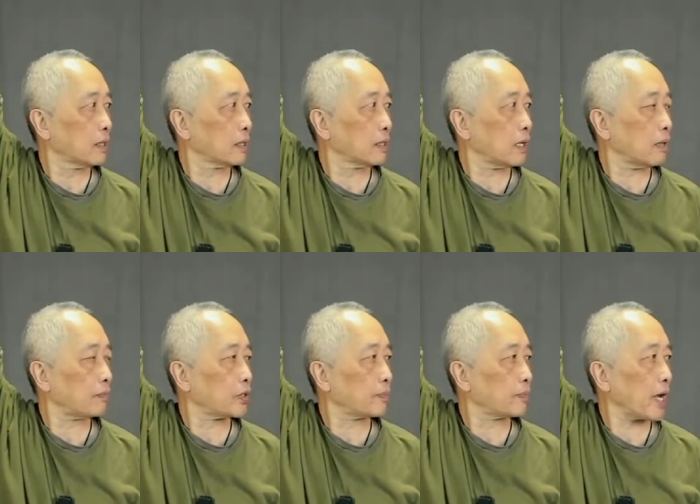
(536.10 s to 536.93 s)
Now
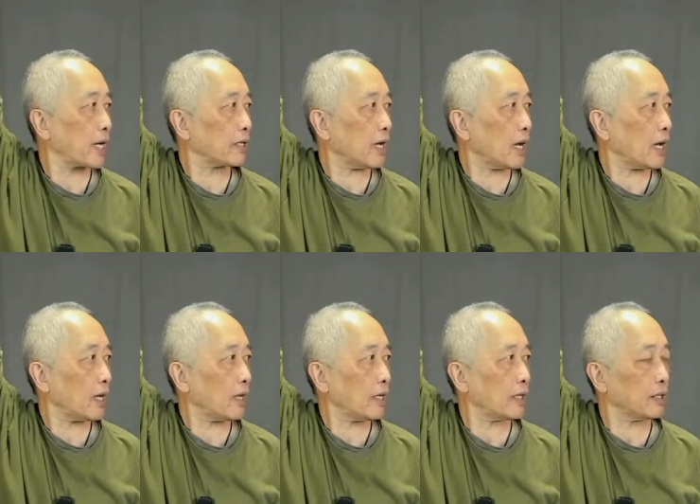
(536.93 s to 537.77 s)
bring back your
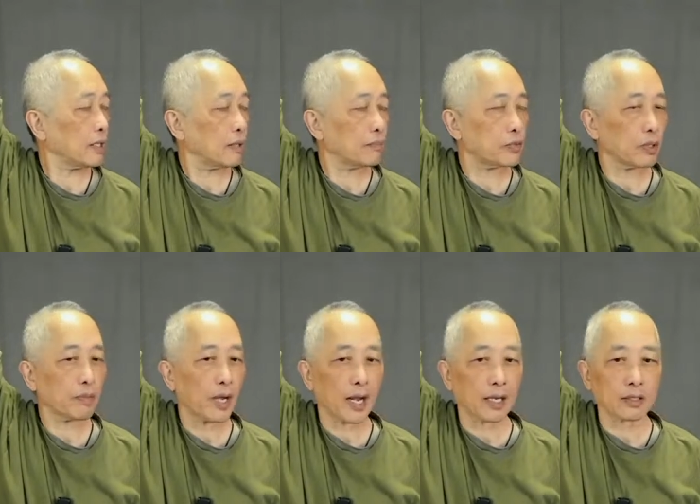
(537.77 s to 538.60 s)
eye and then bring
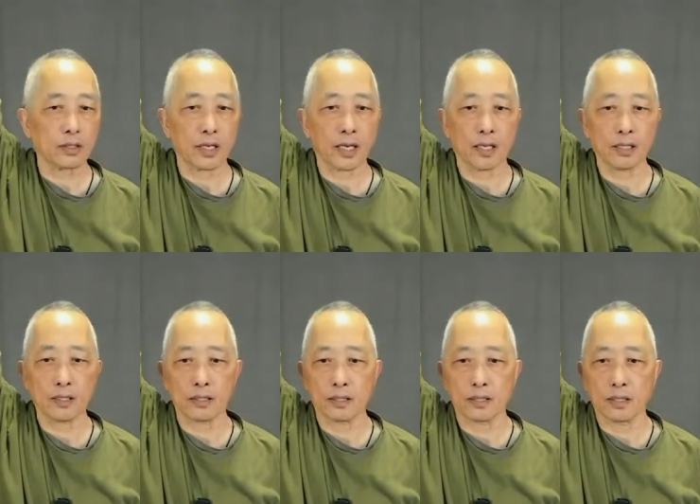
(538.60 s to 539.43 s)
back your head
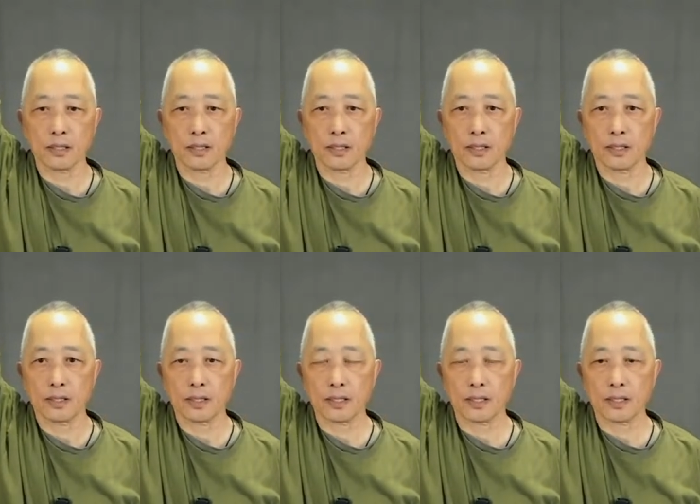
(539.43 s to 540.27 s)

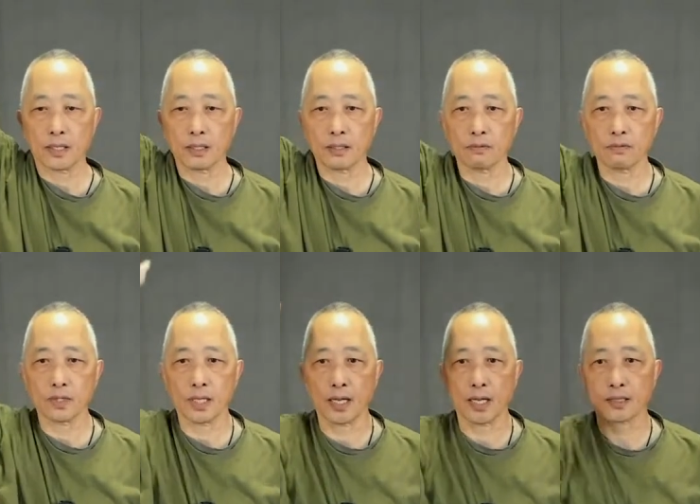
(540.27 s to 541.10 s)
and then
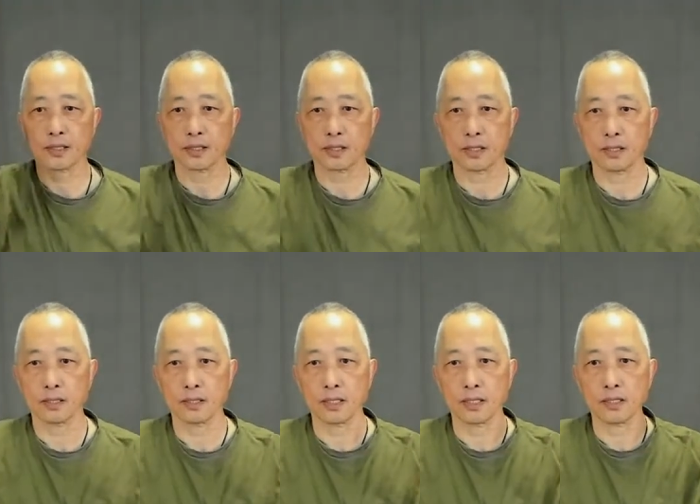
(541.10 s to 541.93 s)
relax.
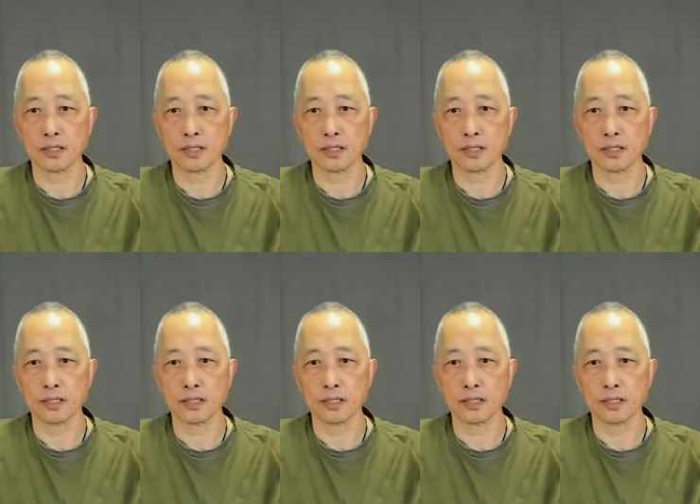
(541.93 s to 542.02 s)
The other